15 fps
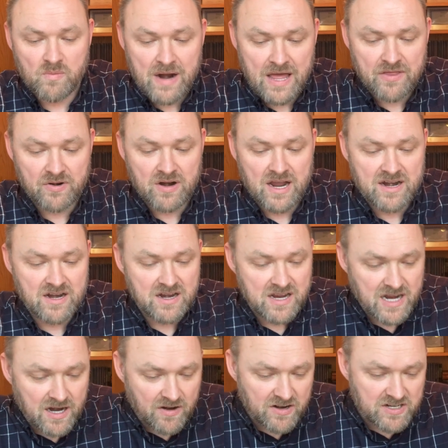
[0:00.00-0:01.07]
rather an
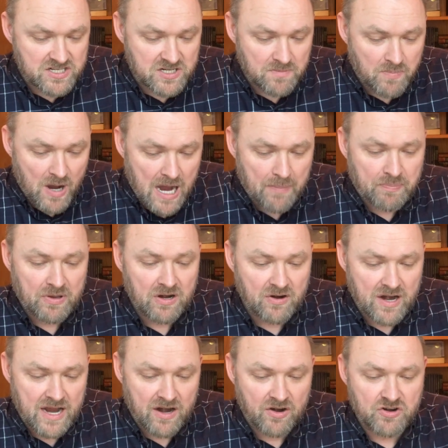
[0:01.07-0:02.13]
adherence to
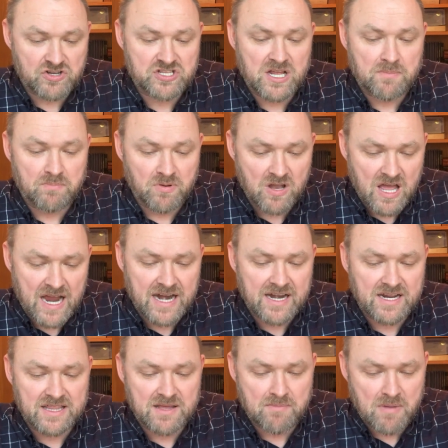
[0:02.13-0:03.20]
popular errors that
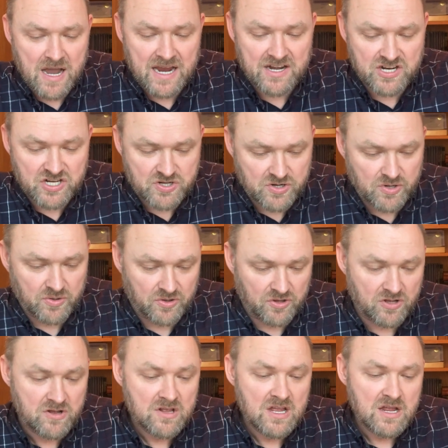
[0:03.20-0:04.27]
blinded the mind to truth.